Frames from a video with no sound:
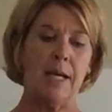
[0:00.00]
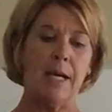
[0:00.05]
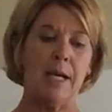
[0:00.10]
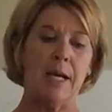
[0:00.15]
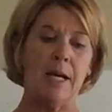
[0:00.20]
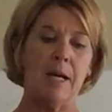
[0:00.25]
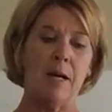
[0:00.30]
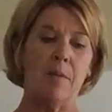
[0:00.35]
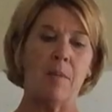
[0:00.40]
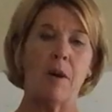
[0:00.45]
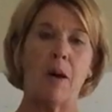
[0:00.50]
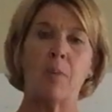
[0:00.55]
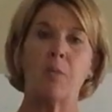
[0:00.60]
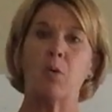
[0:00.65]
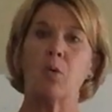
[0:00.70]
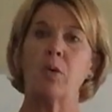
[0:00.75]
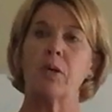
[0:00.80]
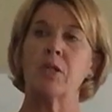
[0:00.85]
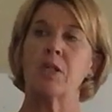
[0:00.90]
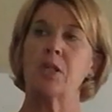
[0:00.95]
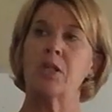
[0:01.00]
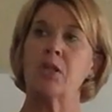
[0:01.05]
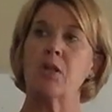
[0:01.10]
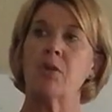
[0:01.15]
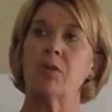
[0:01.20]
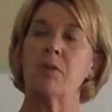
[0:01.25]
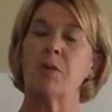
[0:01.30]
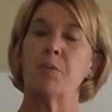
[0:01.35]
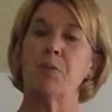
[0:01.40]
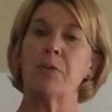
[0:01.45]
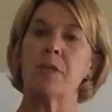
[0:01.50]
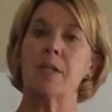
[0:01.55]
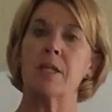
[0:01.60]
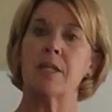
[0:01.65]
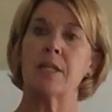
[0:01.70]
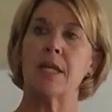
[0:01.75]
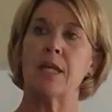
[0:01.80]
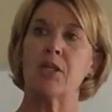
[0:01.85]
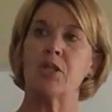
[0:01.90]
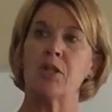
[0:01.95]
I'm going to turn the
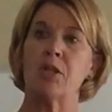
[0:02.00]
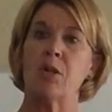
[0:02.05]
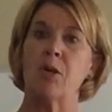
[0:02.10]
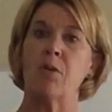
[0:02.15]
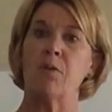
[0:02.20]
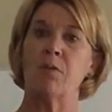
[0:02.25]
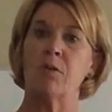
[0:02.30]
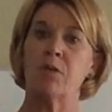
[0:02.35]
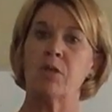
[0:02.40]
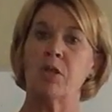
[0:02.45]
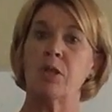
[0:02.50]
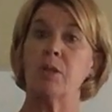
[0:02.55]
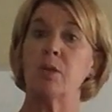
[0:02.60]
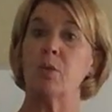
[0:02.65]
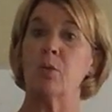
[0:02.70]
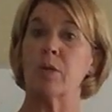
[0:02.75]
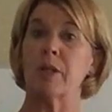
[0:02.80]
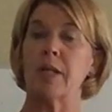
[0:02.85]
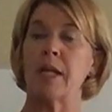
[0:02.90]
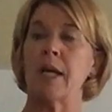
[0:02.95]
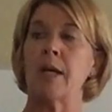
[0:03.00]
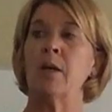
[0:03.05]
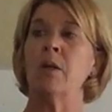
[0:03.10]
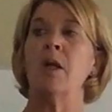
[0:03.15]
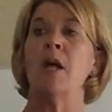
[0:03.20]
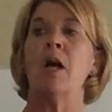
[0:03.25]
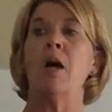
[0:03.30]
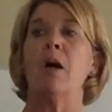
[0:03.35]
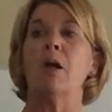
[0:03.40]
presentation over to Laura now.